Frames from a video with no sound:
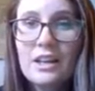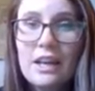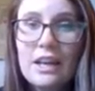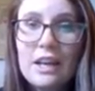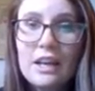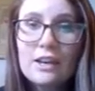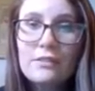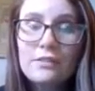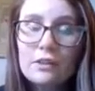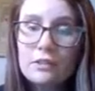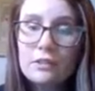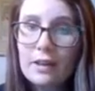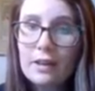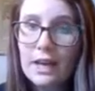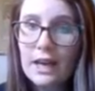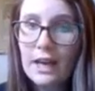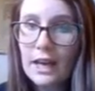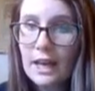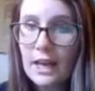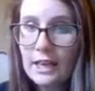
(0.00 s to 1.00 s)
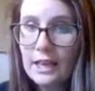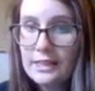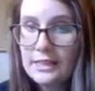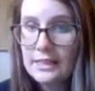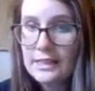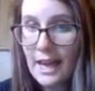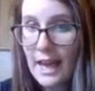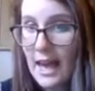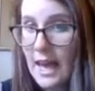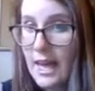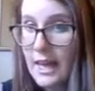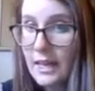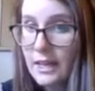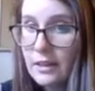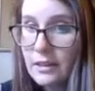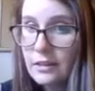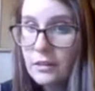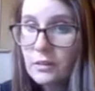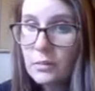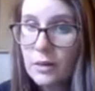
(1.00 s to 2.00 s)
If you get a
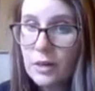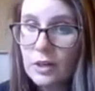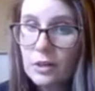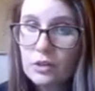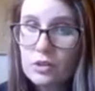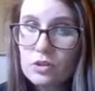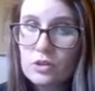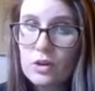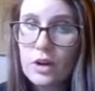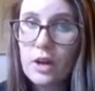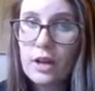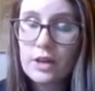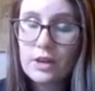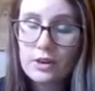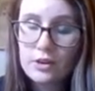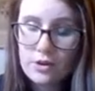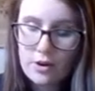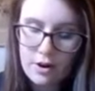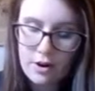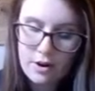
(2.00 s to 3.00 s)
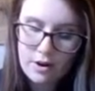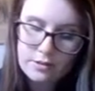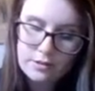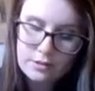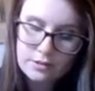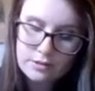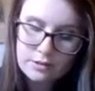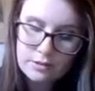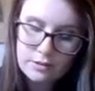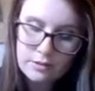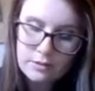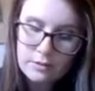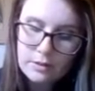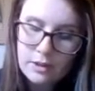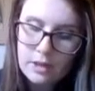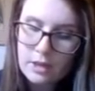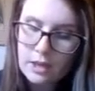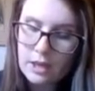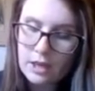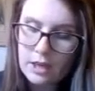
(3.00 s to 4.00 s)
10 when you're drawing your cards, you
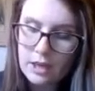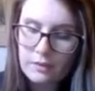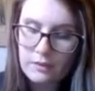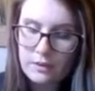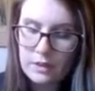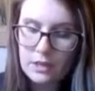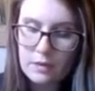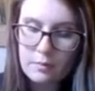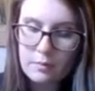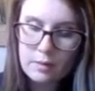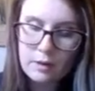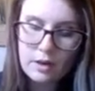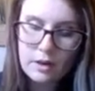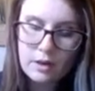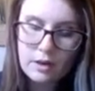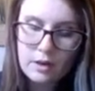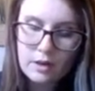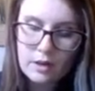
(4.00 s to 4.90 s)
could think of a number